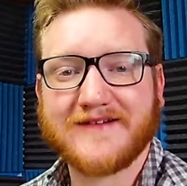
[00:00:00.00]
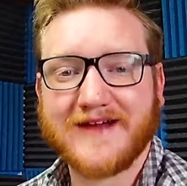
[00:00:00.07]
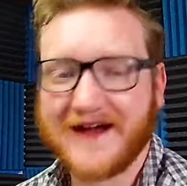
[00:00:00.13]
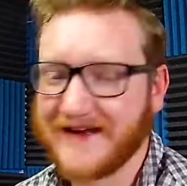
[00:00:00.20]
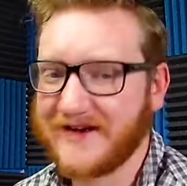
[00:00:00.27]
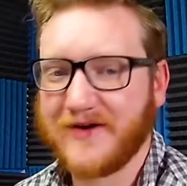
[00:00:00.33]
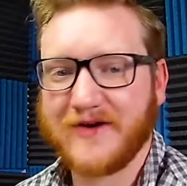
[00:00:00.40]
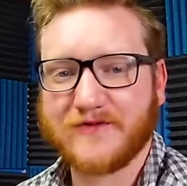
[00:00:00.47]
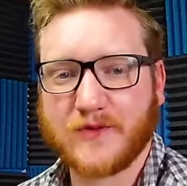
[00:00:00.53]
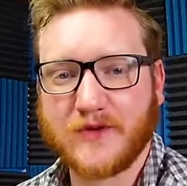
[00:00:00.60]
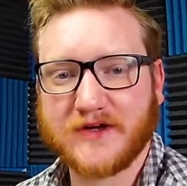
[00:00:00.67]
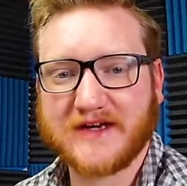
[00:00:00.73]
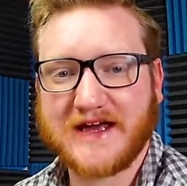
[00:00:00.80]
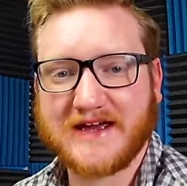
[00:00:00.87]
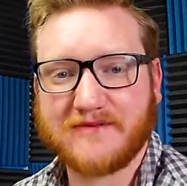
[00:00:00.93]
Howdy-ho
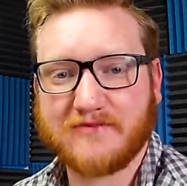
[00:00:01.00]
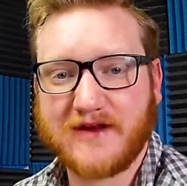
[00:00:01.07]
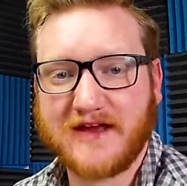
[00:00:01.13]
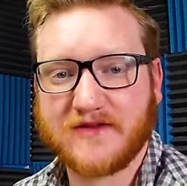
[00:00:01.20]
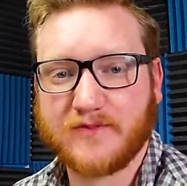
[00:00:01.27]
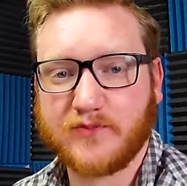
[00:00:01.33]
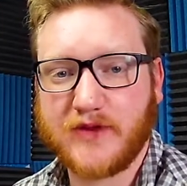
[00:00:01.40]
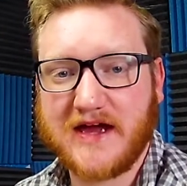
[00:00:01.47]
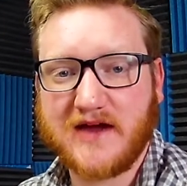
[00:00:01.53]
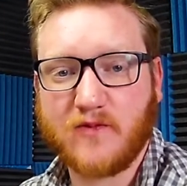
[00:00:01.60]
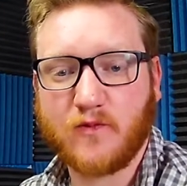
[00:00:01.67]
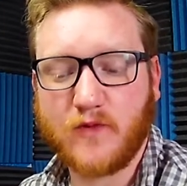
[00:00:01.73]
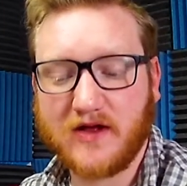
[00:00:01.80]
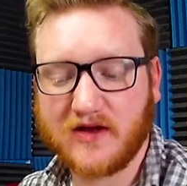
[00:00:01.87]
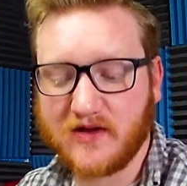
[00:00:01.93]
everyone, I am Nathan Blake
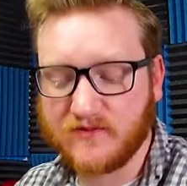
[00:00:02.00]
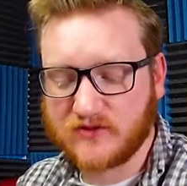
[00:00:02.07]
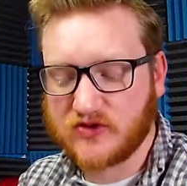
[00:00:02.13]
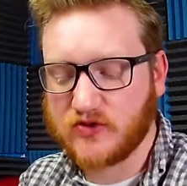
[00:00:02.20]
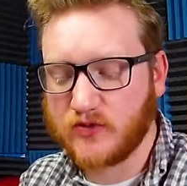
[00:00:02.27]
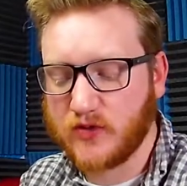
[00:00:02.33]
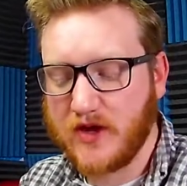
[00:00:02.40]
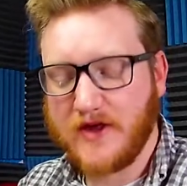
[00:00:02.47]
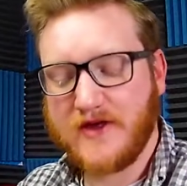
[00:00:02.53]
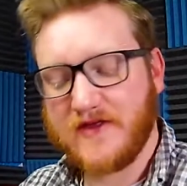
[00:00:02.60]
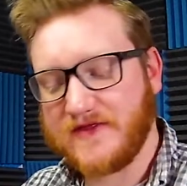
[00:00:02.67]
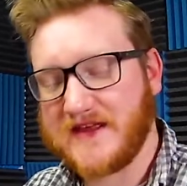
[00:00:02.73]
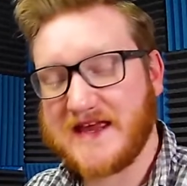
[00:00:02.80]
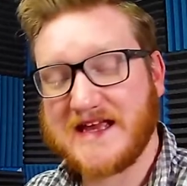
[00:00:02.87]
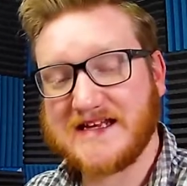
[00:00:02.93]
and welcome to
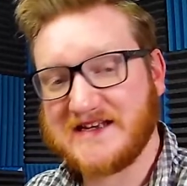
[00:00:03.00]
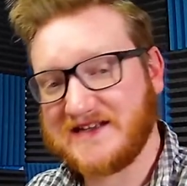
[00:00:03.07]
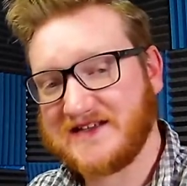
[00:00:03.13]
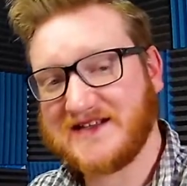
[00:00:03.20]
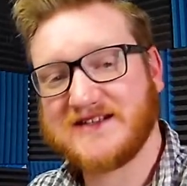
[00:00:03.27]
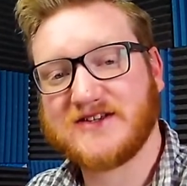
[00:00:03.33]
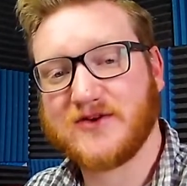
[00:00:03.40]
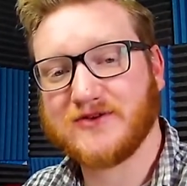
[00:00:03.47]
the Nintendo